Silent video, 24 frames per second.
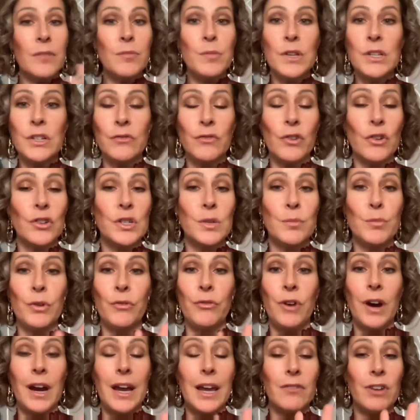gave me devotion
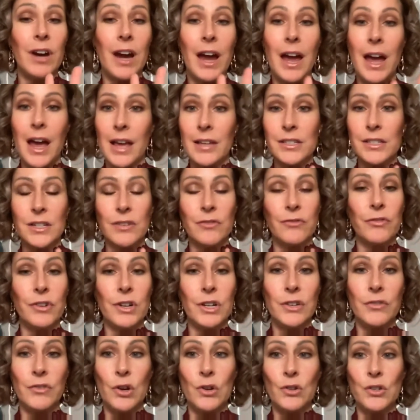before I ever asked him for
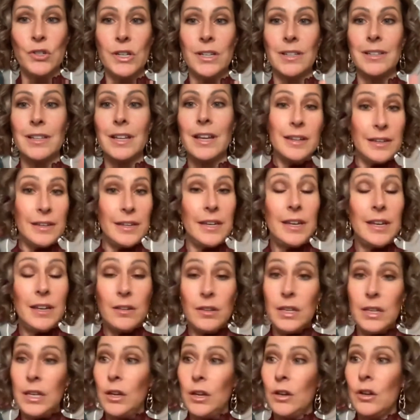devotion. He
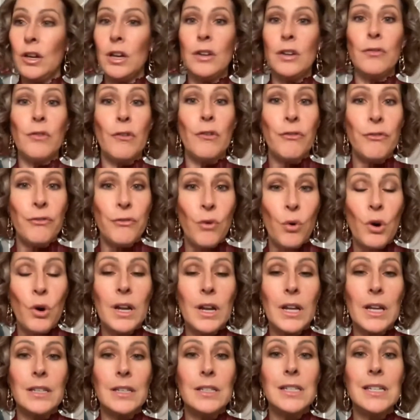he could have
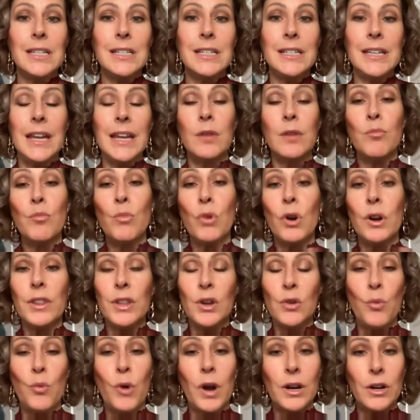afforded to take more
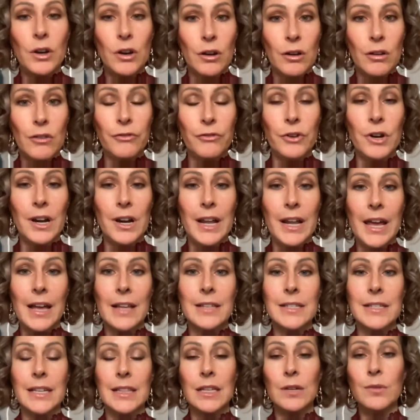than one girl for a
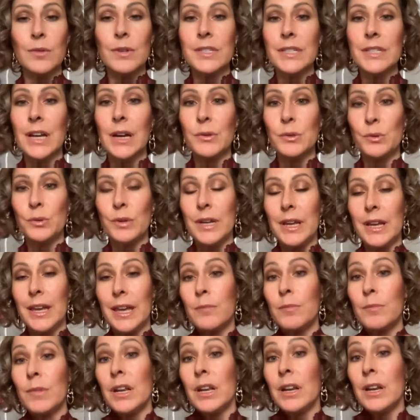dance. And there was times where he
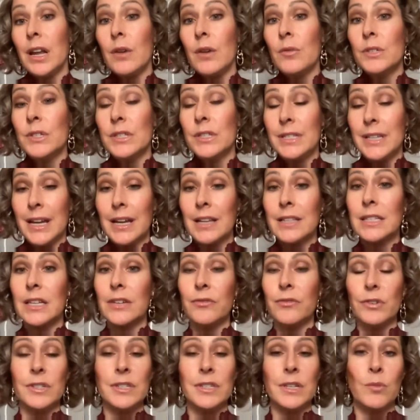came in and I was
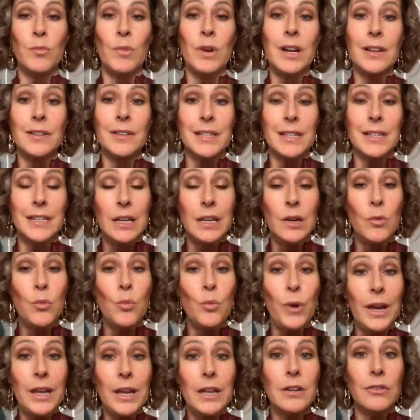dancing for someone else and he
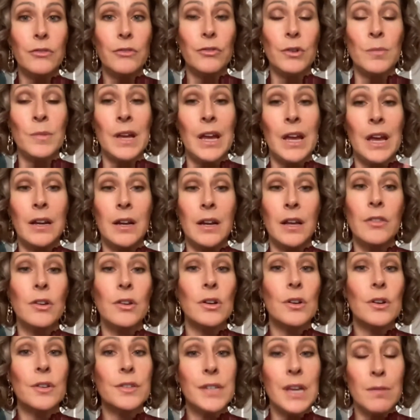waited for me. And other
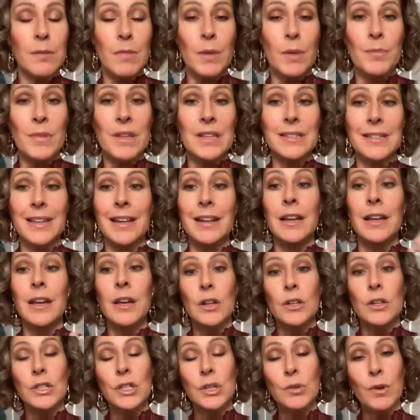girls came up and said,
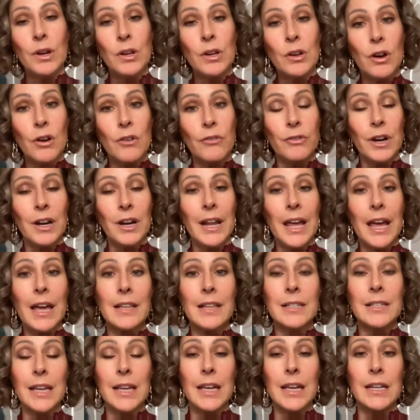"Do you want to go for a
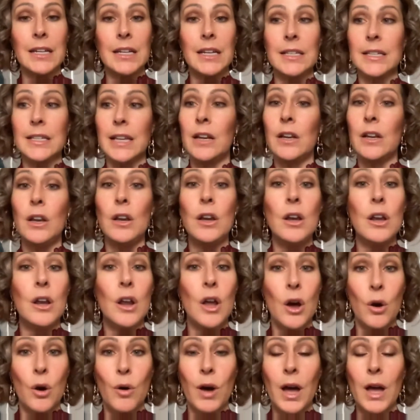dance?" And he said,
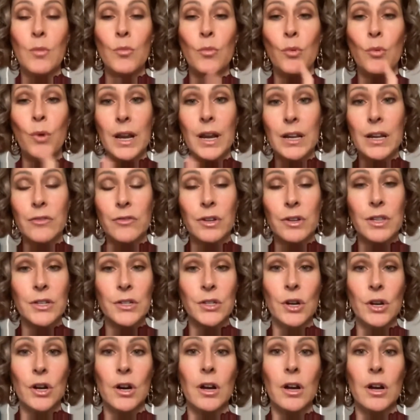"No, I'm waiting for this